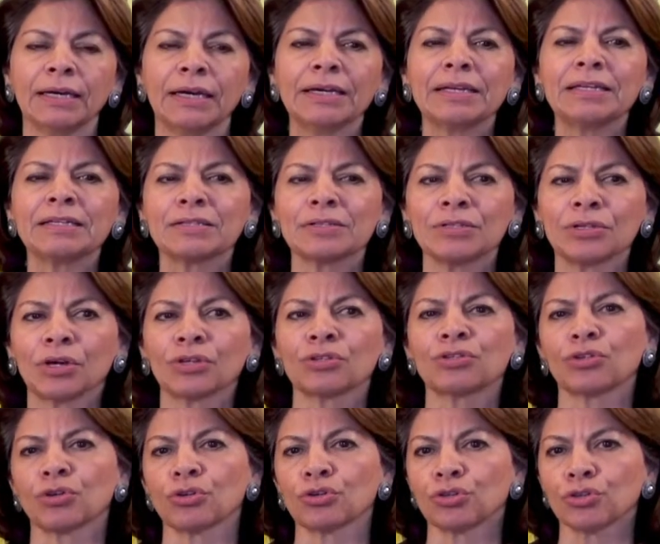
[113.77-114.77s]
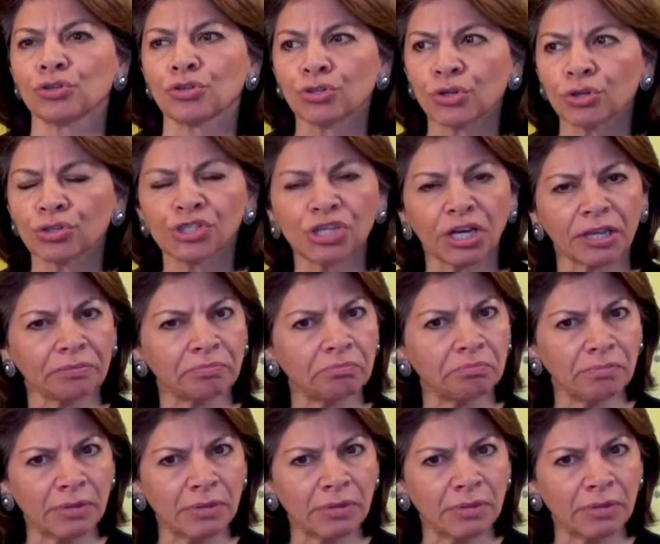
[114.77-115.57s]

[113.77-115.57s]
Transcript: It is not social